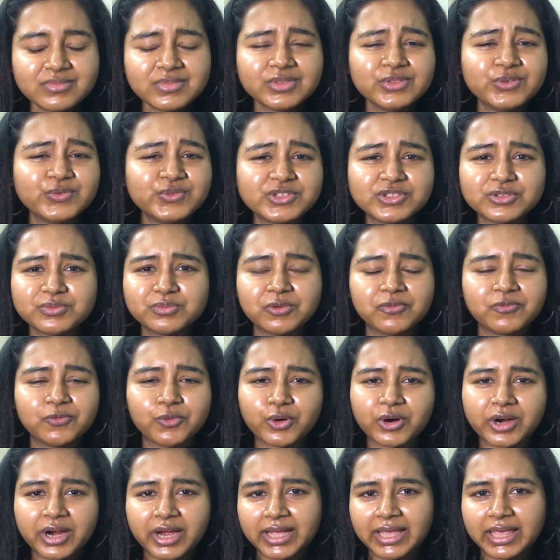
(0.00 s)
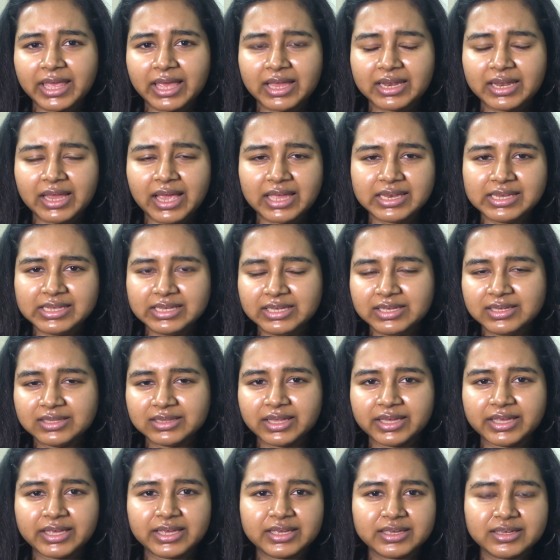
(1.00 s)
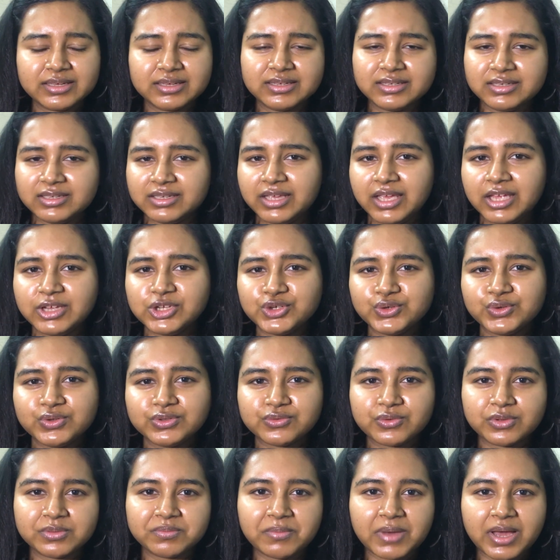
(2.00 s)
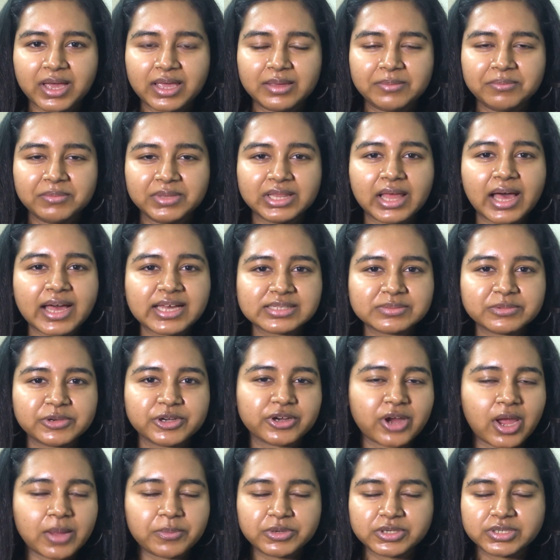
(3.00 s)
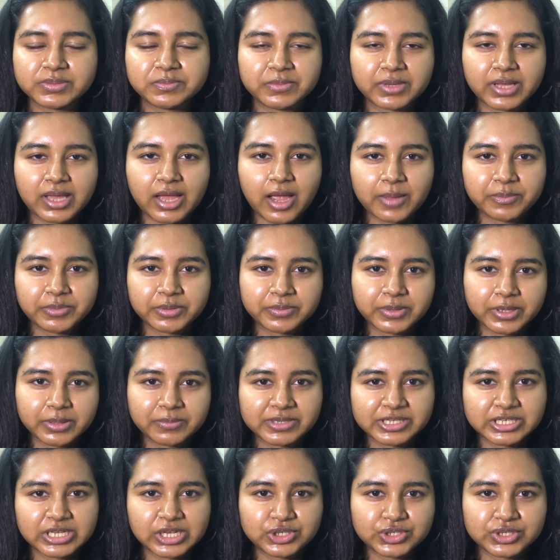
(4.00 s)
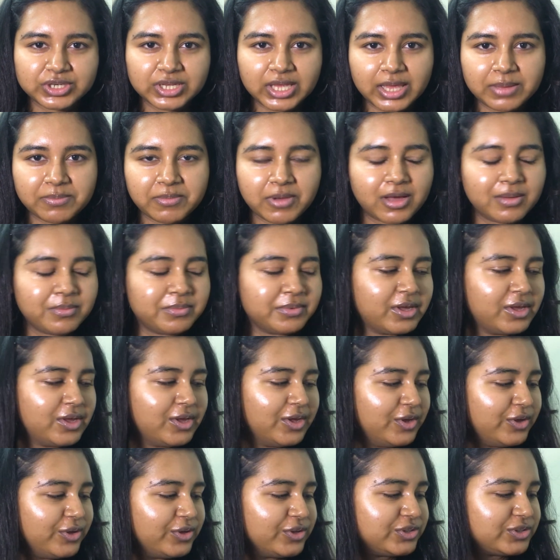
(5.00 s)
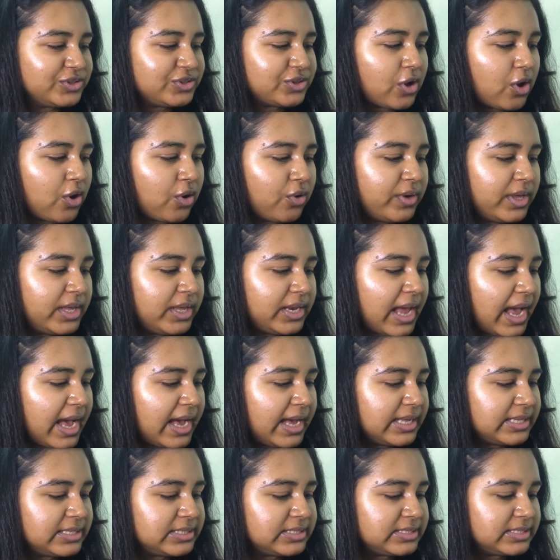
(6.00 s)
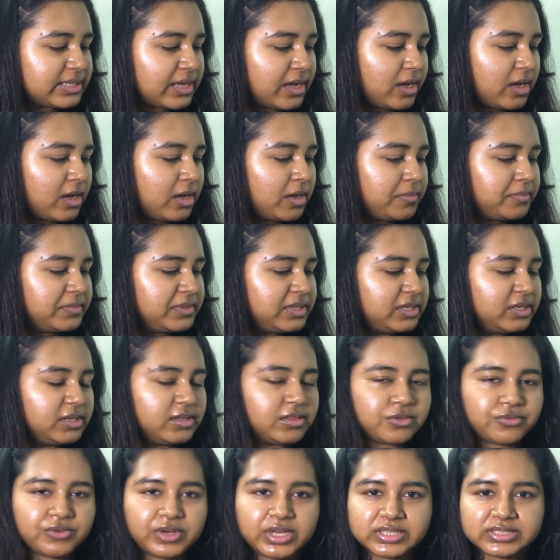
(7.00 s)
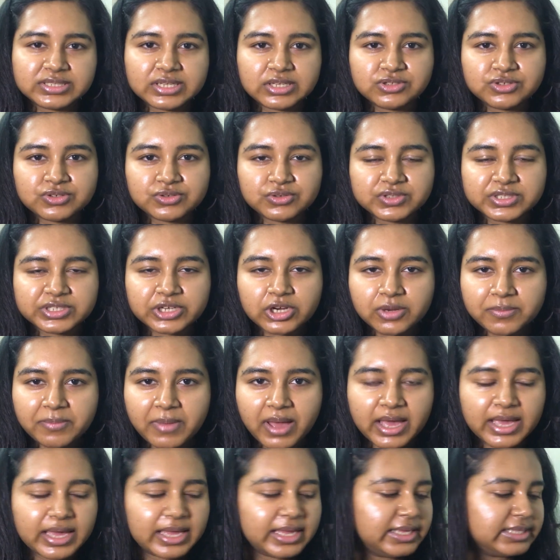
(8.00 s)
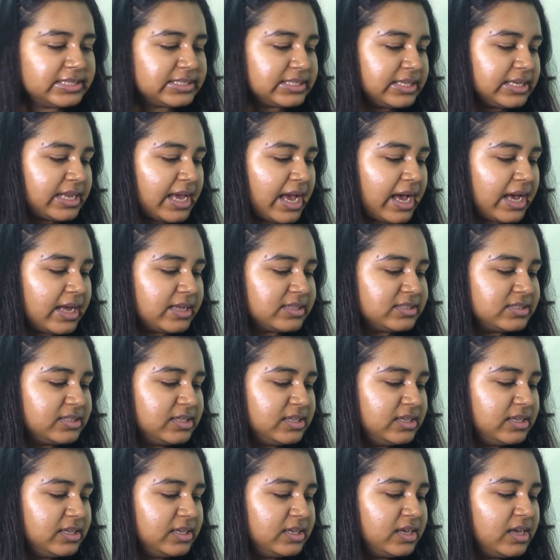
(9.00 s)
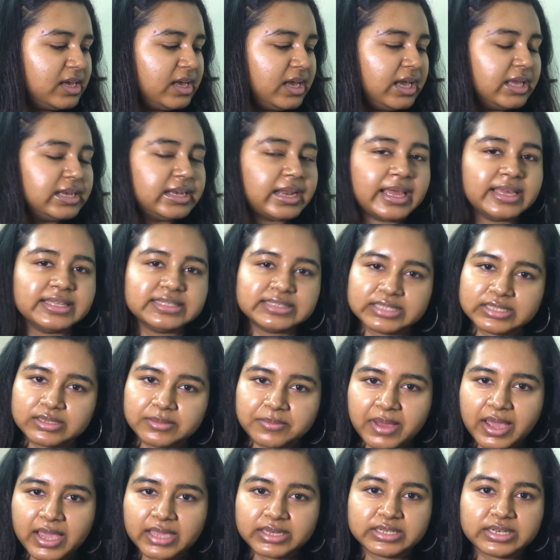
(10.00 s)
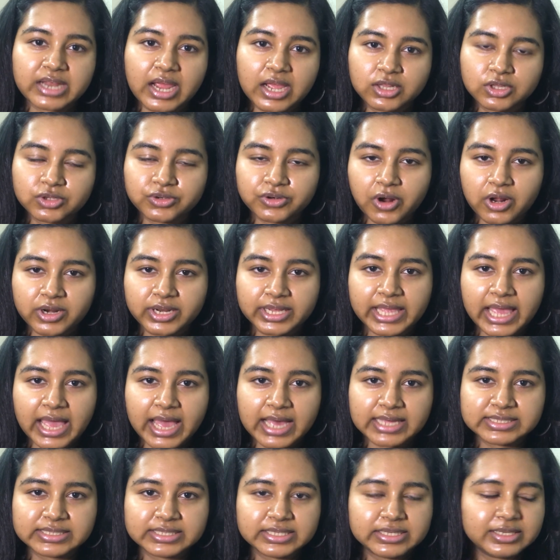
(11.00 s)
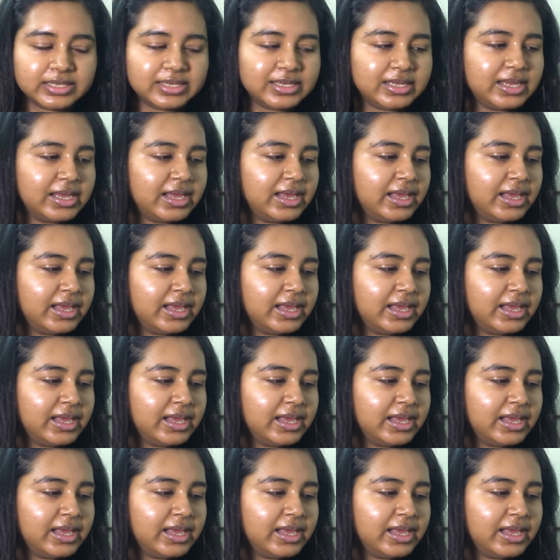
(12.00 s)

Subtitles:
This is before, again, any like issues with my melasma or hyperpigmentation came up. So it has the 3 essential ceramides, it has the niacinamide and hyaluronic acid.